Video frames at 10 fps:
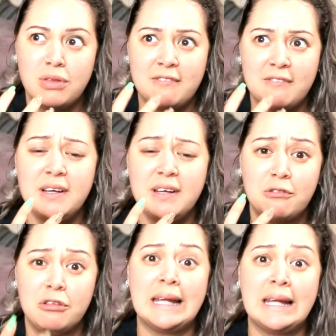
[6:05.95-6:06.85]
feeling
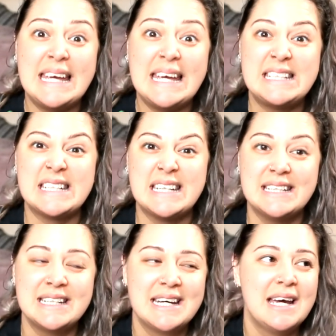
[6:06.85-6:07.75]
really heated
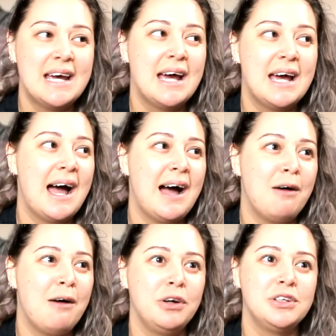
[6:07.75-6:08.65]

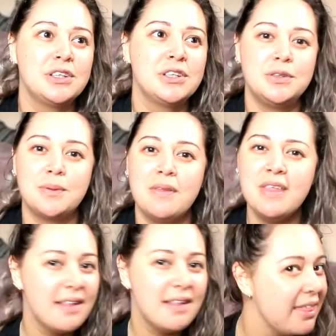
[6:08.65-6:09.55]
wanted to go do it then
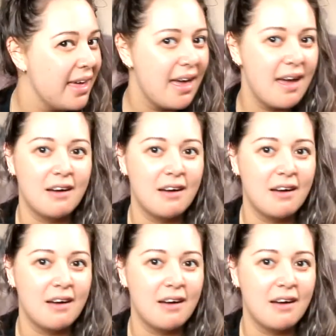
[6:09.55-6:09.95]
and there.